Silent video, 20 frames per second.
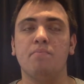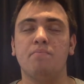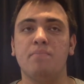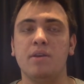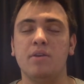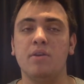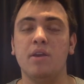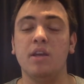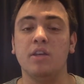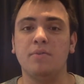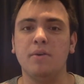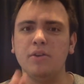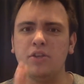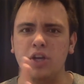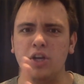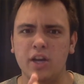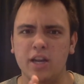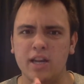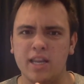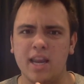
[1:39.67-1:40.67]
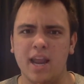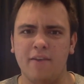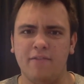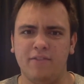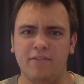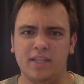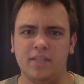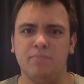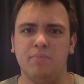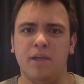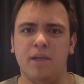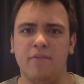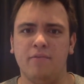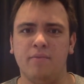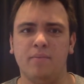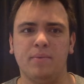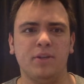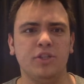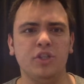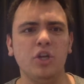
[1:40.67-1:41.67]
be, especially on a Netflix
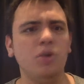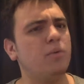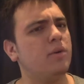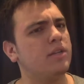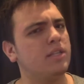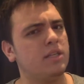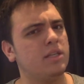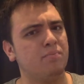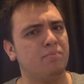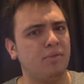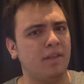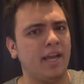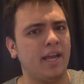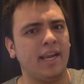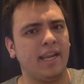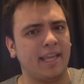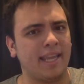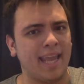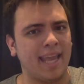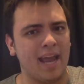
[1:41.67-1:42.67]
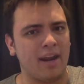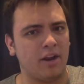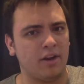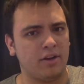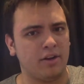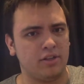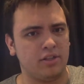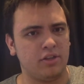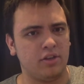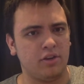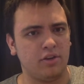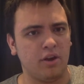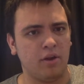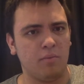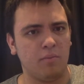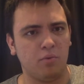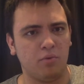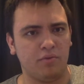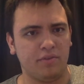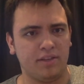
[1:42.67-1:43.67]
platform. Because you don't want to see Blade again
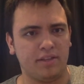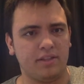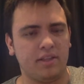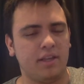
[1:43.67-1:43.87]
on movies.